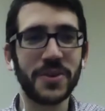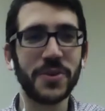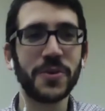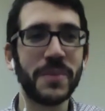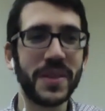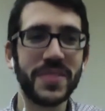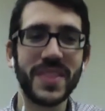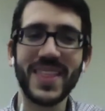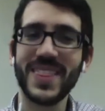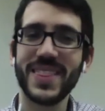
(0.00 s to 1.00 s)
Google it, but
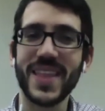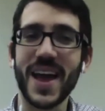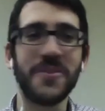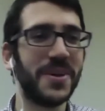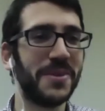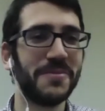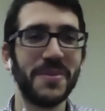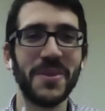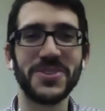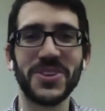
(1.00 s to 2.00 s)
I don't know.
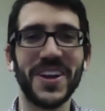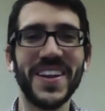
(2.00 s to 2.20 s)
I'm not sure.